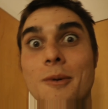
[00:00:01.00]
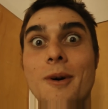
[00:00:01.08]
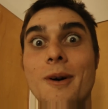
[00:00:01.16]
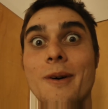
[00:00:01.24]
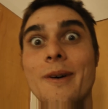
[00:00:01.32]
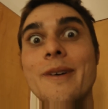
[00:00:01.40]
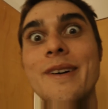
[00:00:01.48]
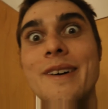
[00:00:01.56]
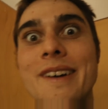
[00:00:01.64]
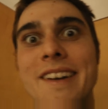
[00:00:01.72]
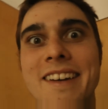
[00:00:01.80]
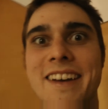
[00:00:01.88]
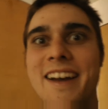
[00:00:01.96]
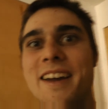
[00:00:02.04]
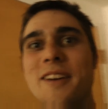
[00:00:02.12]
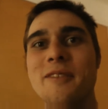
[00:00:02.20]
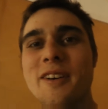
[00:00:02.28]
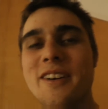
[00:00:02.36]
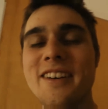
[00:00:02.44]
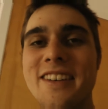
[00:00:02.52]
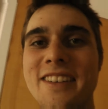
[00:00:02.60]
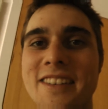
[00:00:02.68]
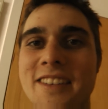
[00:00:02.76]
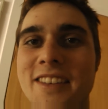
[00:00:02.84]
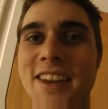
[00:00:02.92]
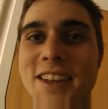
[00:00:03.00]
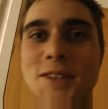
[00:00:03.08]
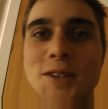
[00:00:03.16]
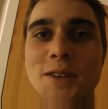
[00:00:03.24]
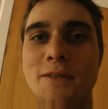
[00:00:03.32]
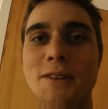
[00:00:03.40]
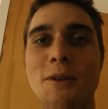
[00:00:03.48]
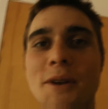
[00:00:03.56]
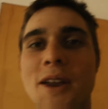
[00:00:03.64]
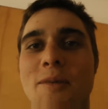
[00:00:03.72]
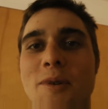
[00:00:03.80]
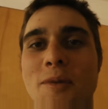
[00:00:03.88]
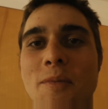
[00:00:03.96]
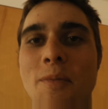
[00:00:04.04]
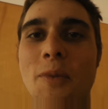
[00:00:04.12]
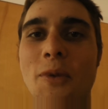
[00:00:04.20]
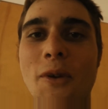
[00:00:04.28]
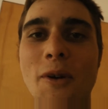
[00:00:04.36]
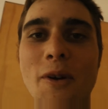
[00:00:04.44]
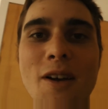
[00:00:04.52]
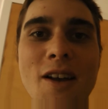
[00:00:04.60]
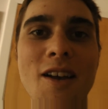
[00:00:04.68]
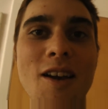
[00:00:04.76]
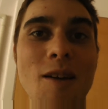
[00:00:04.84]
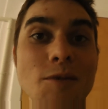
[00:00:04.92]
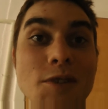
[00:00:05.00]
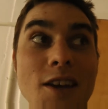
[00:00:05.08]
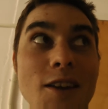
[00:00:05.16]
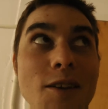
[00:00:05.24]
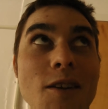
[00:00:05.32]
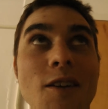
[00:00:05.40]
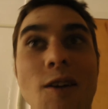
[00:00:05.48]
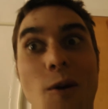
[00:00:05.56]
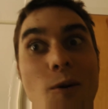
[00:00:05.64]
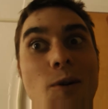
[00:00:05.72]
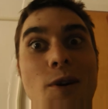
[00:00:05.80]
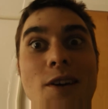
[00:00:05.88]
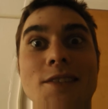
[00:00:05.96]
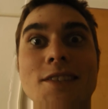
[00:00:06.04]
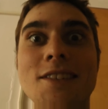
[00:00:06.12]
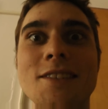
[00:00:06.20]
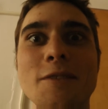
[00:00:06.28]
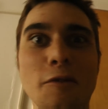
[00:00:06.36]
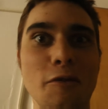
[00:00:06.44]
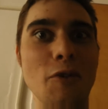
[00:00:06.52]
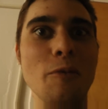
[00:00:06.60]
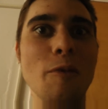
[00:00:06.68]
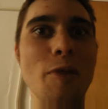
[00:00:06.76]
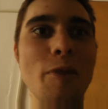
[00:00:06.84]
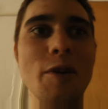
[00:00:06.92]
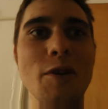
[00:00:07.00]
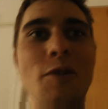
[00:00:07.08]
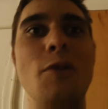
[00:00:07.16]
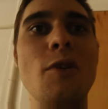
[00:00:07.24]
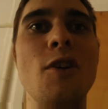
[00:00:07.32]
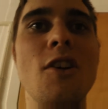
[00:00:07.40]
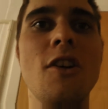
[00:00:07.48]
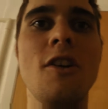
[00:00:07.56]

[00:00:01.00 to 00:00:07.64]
whoa, I have a HD video camera, so I'm just kind of going crazy filming things.